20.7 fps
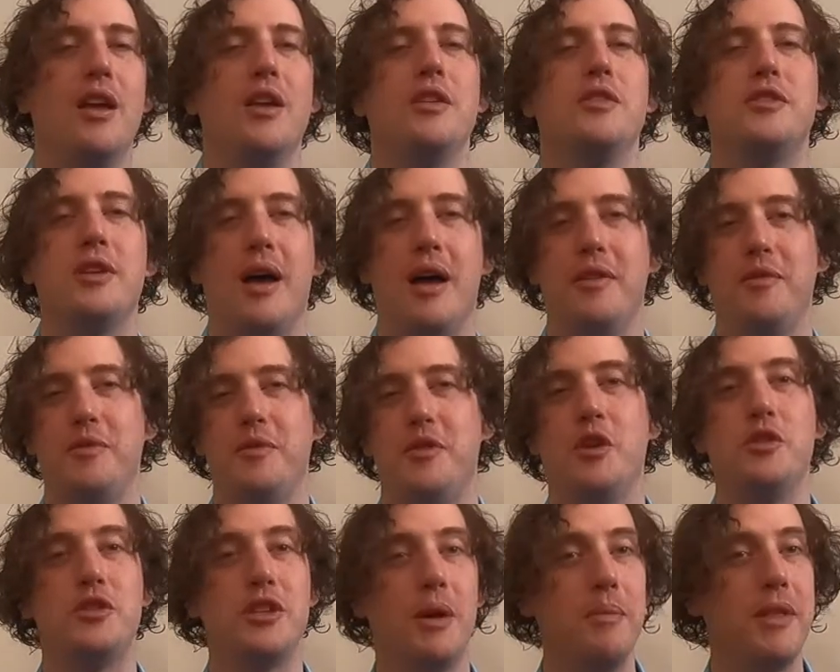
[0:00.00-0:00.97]
So
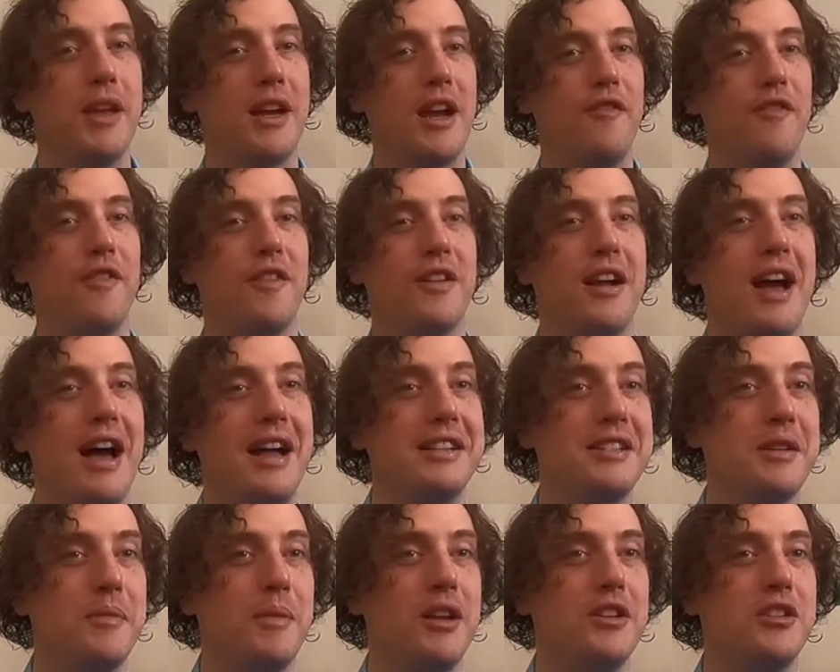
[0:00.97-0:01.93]
something I forgot
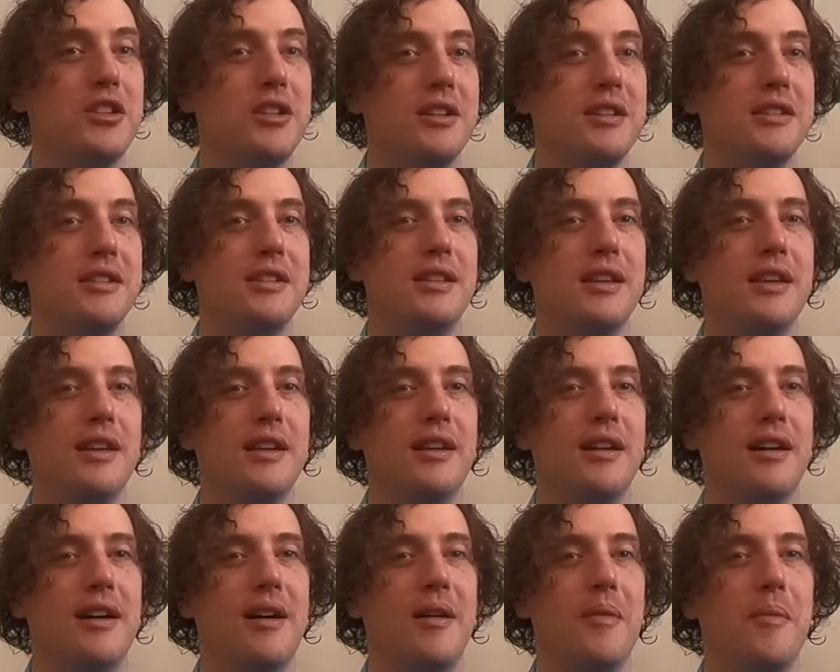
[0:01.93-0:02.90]
to mention is that
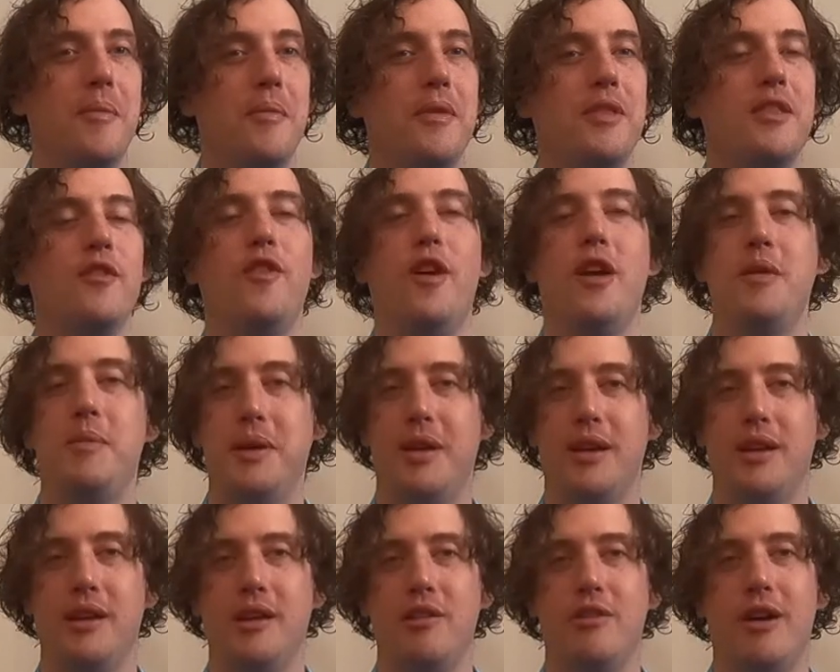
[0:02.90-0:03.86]
at the very
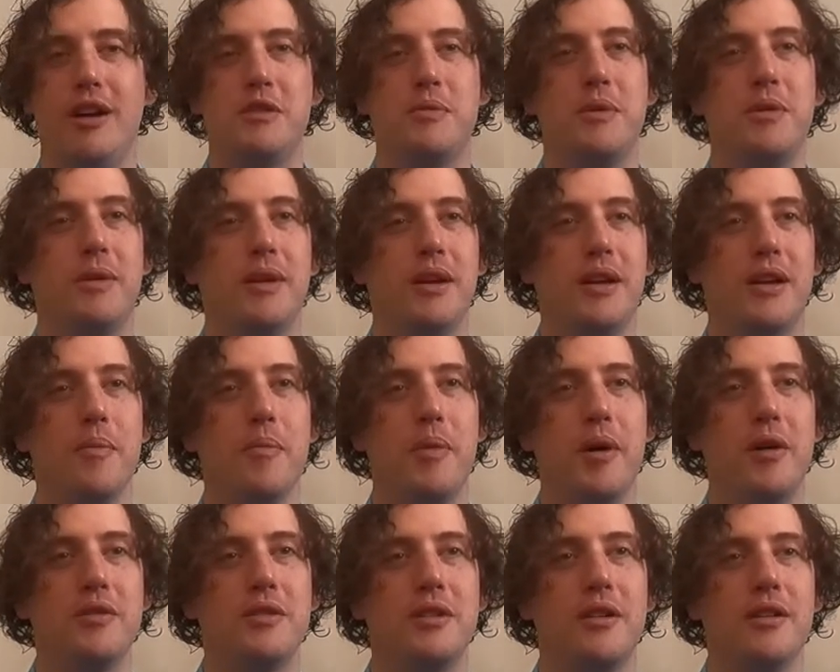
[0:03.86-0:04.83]
beginning you asked me what a
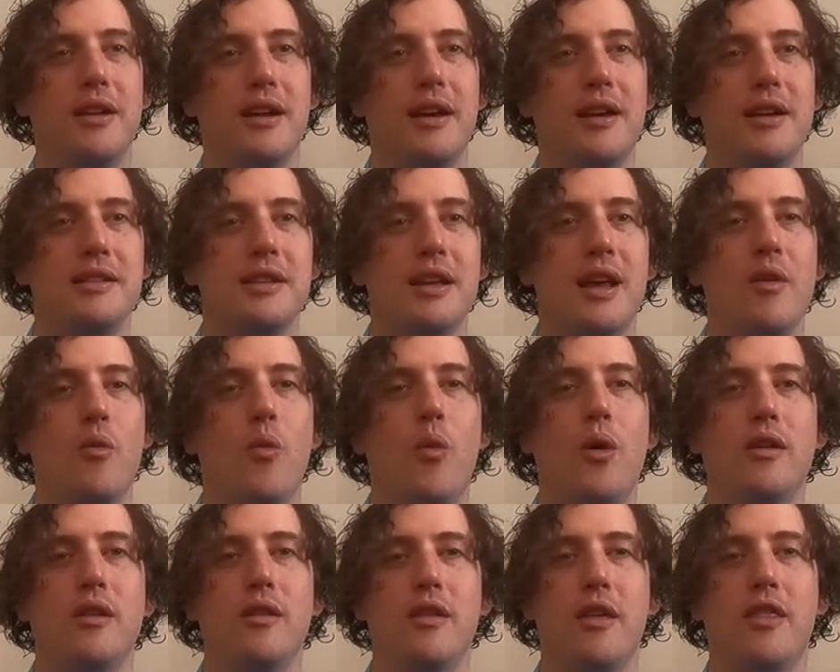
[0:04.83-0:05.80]
composer does, and
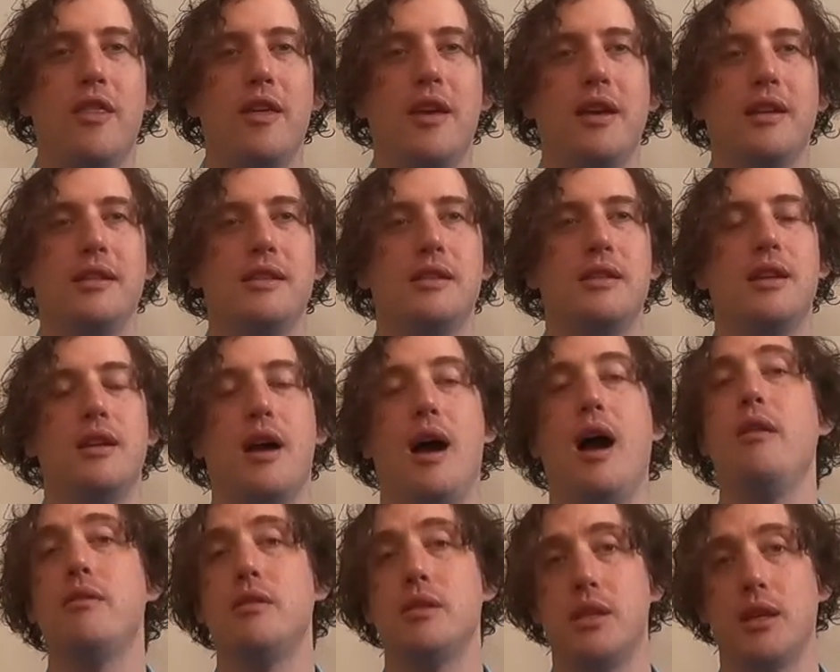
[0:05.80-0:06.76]
one of the things that
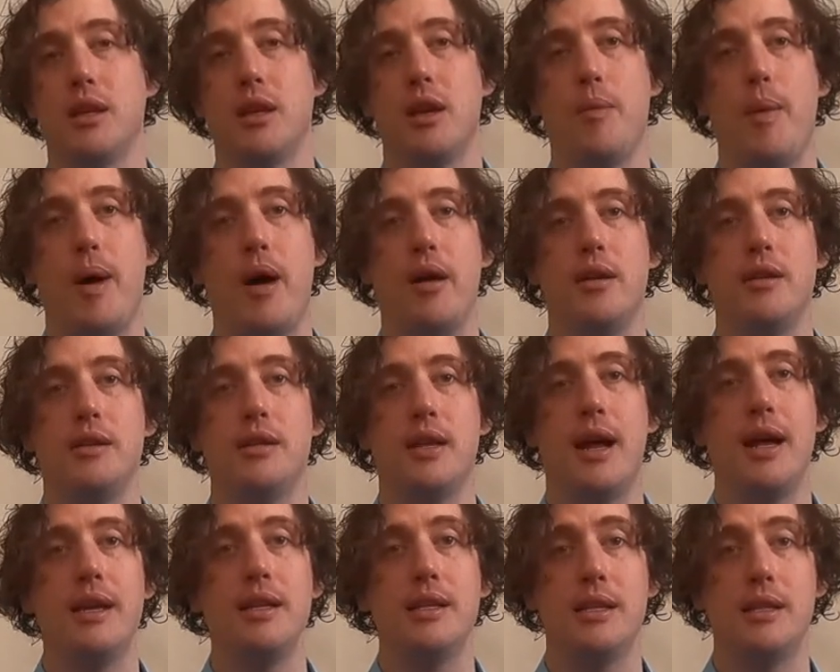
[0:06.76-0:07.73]
I was thinking about is that
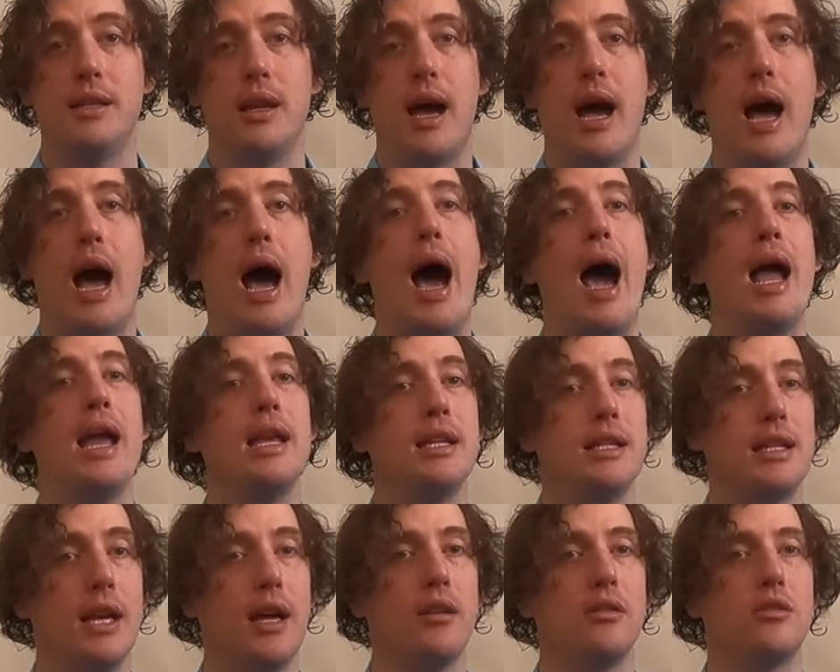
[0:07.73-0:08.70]
I
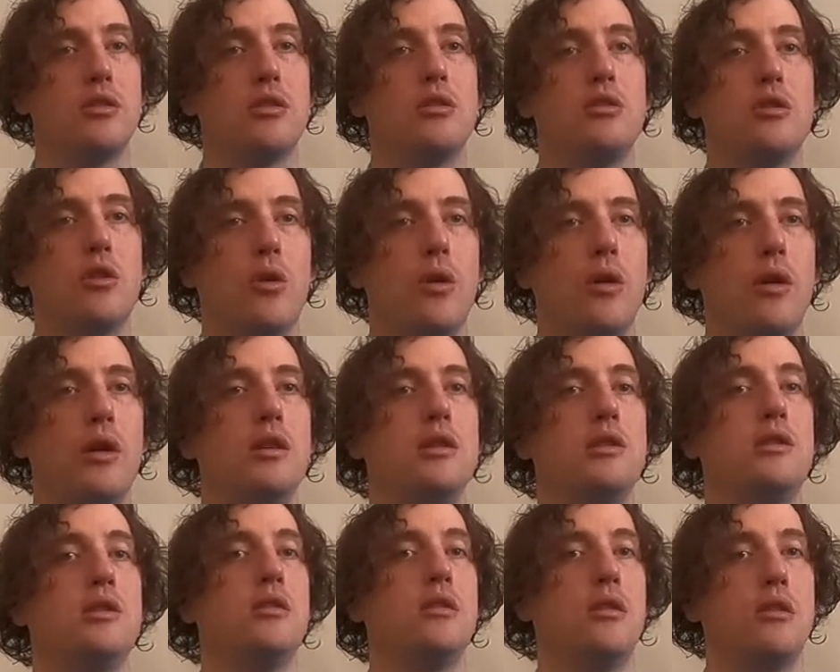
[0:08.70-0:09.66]
tell
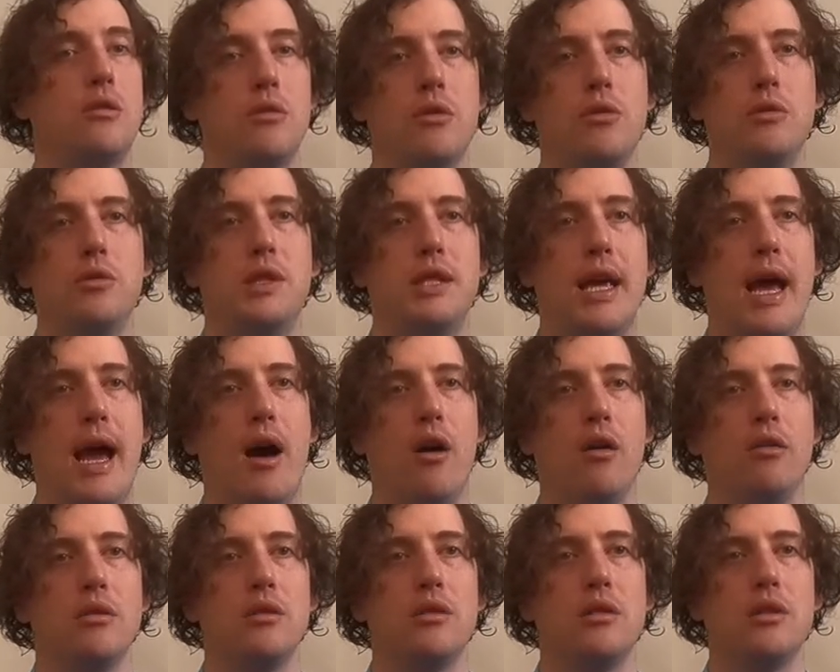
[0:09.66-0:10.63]
stories through
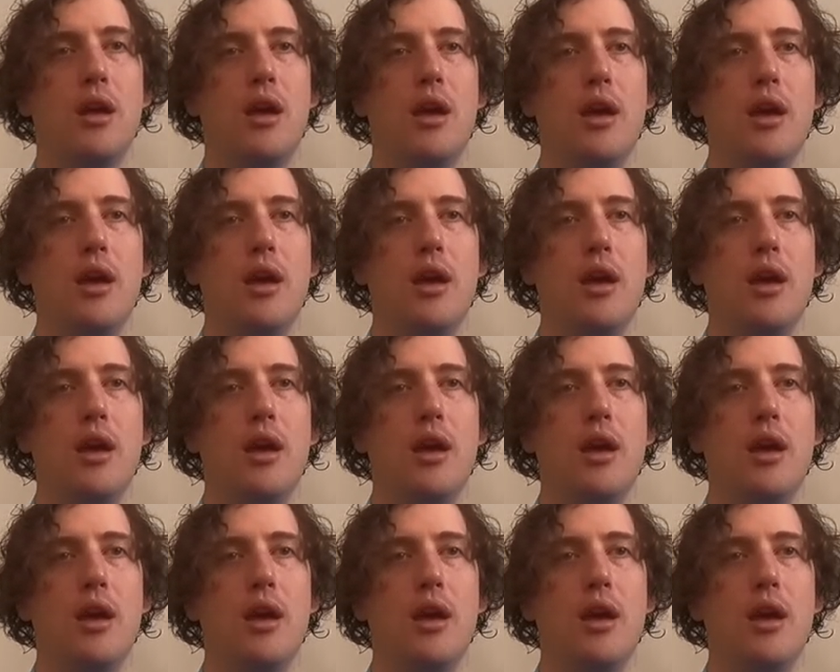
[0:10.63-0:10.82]
sound.